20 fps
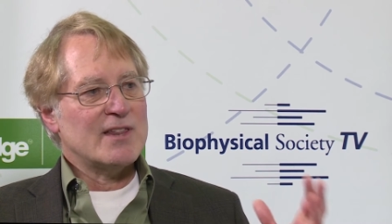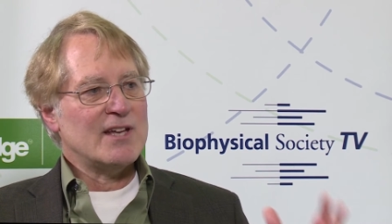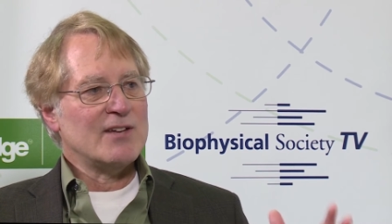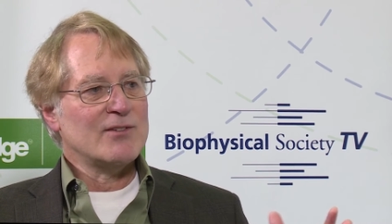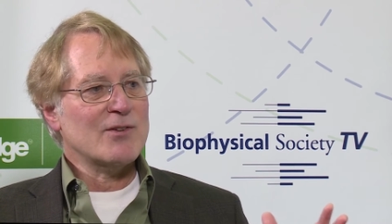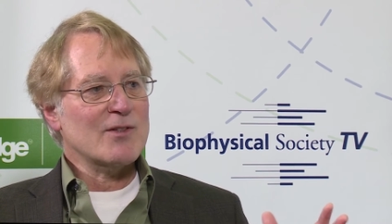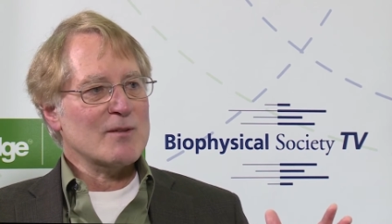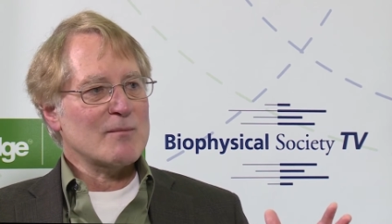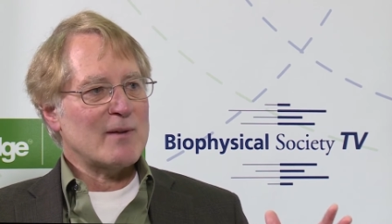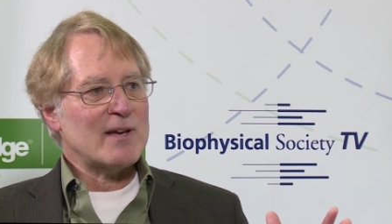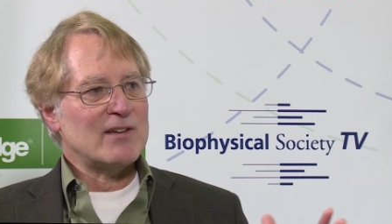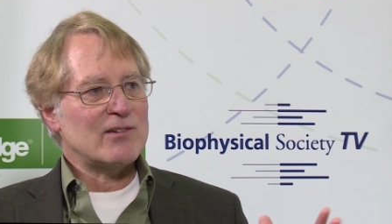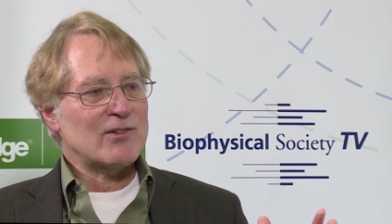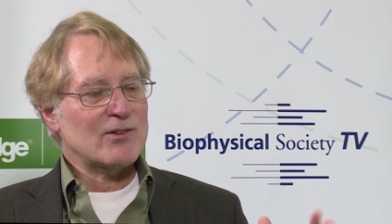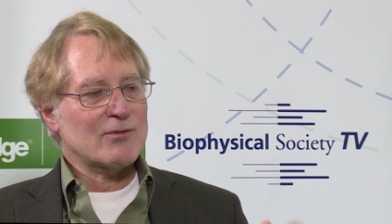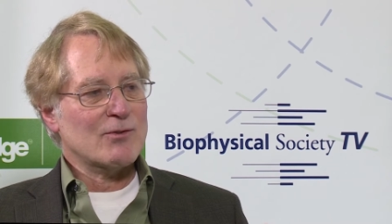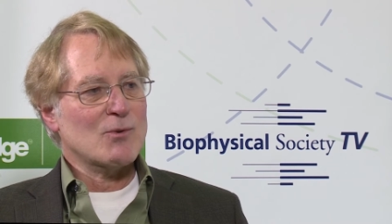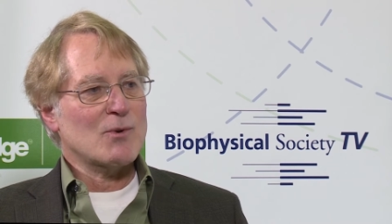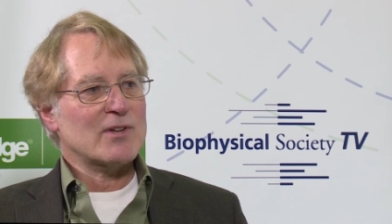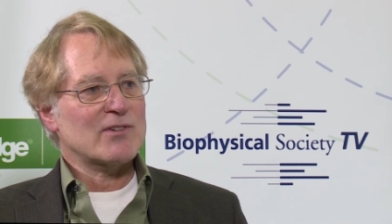These are the
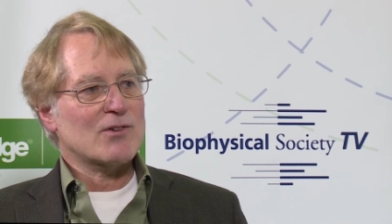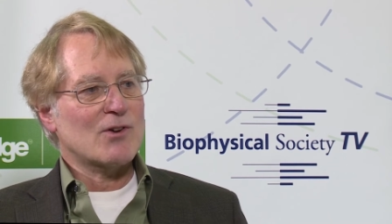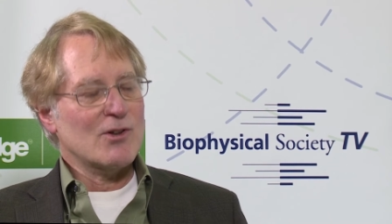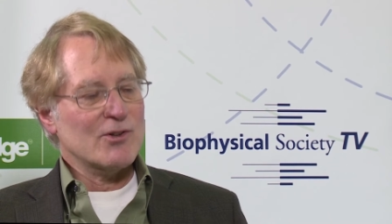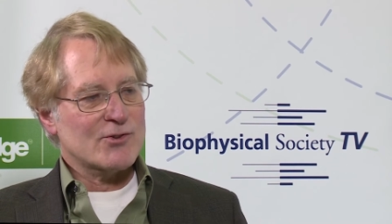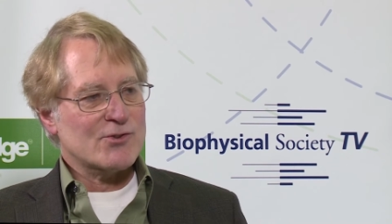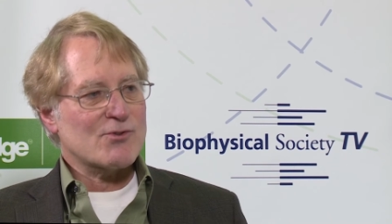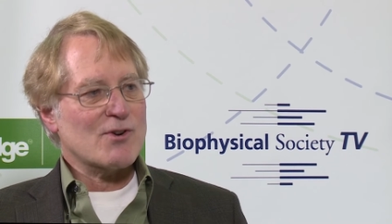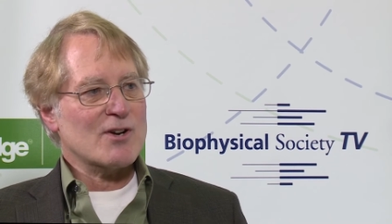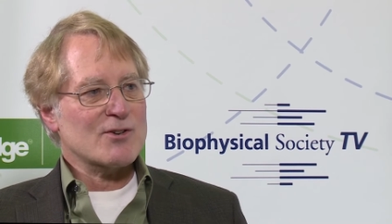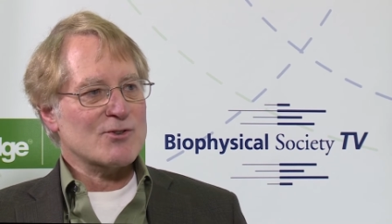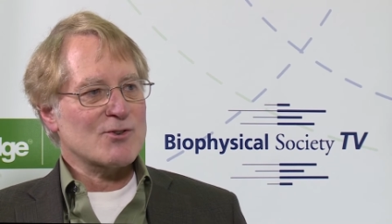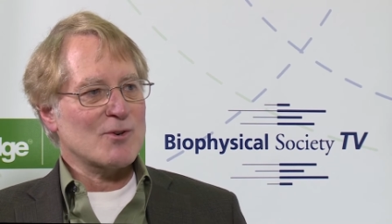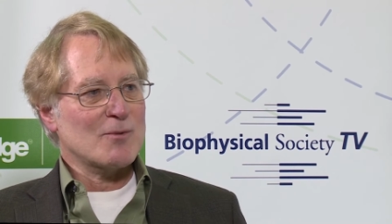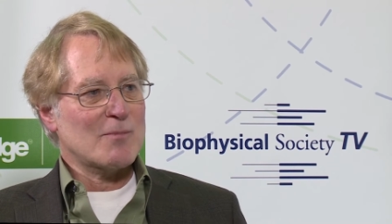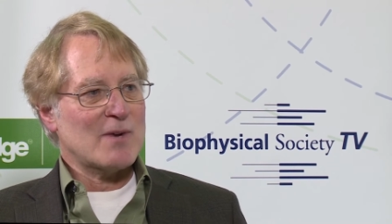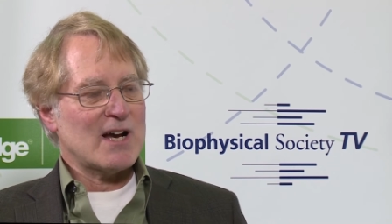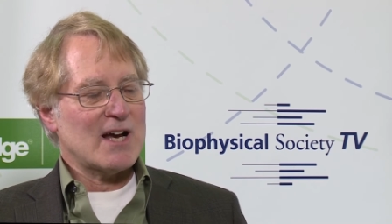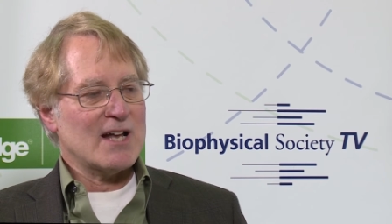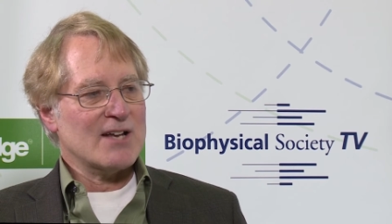basis for what's called structural
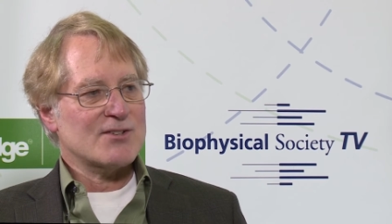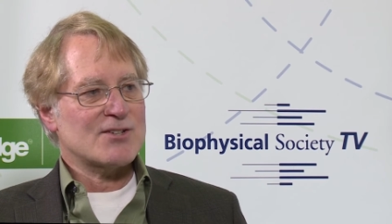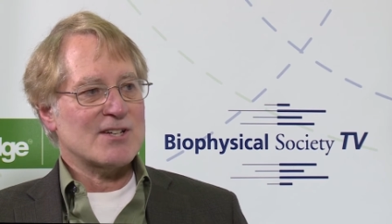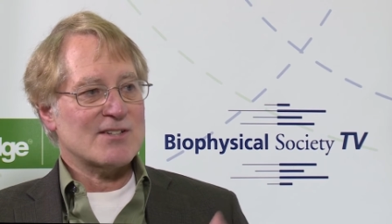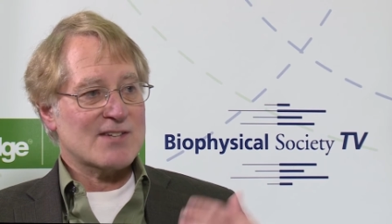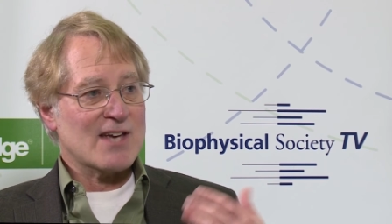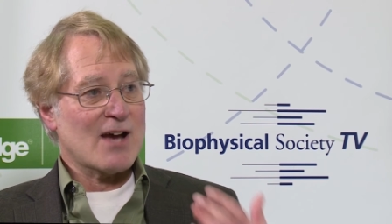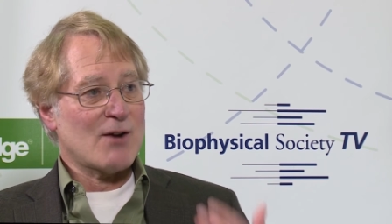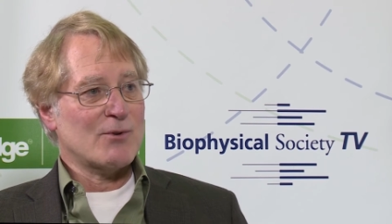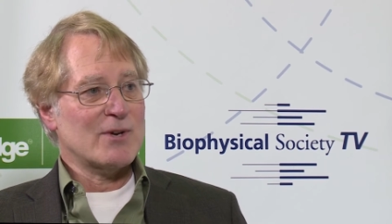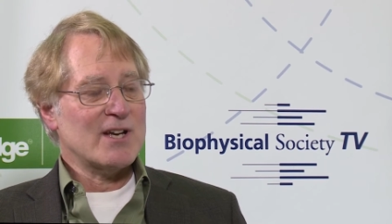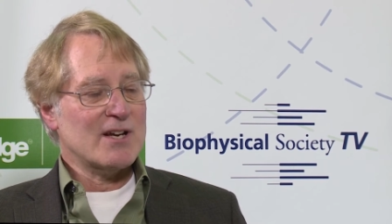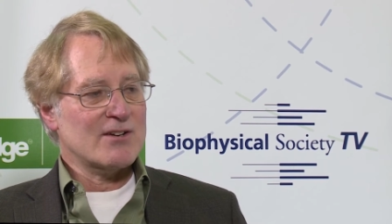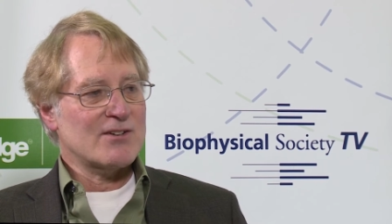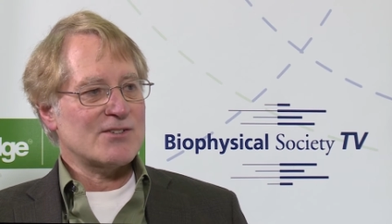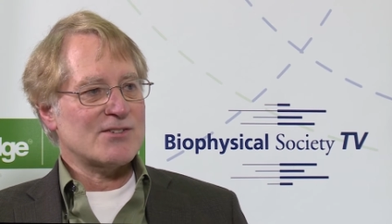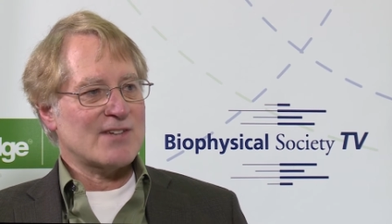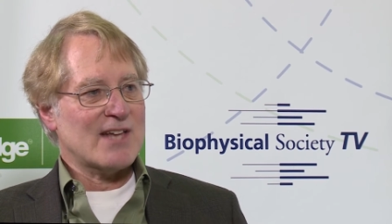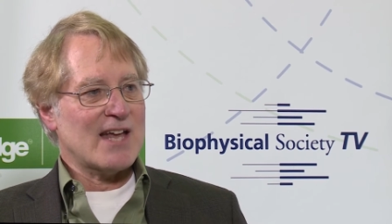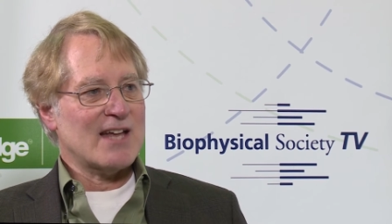biology. It's how we
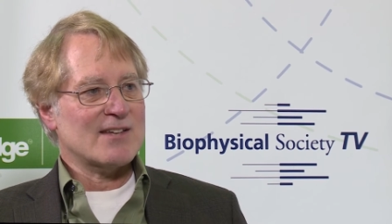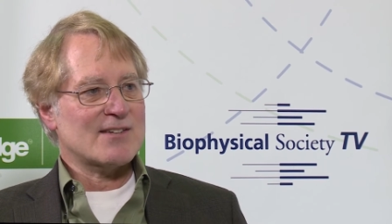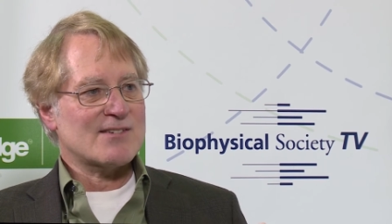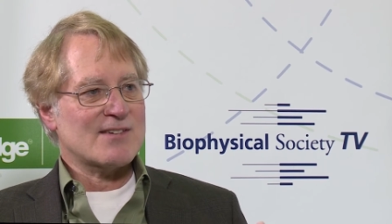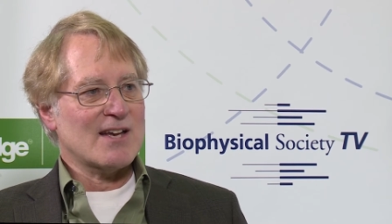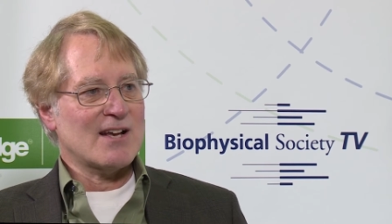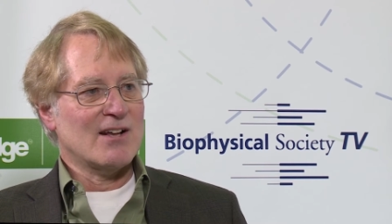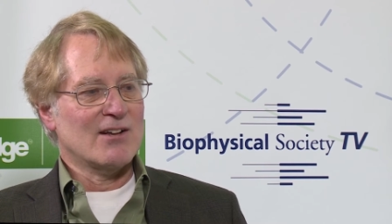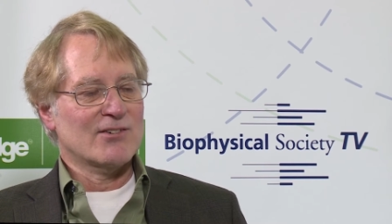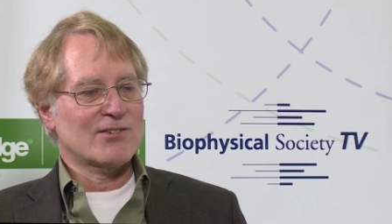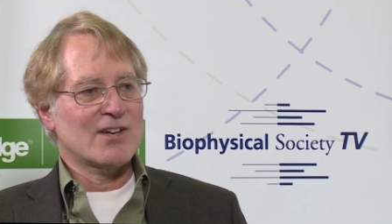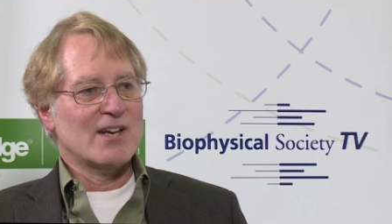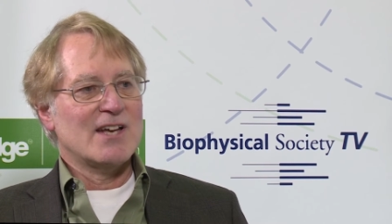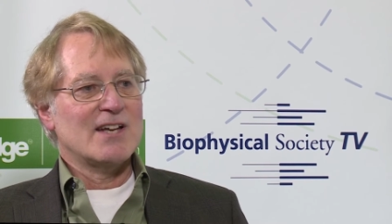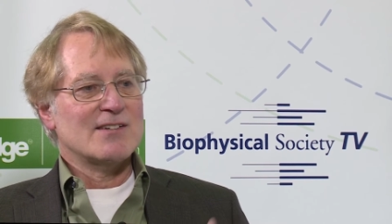understand cells.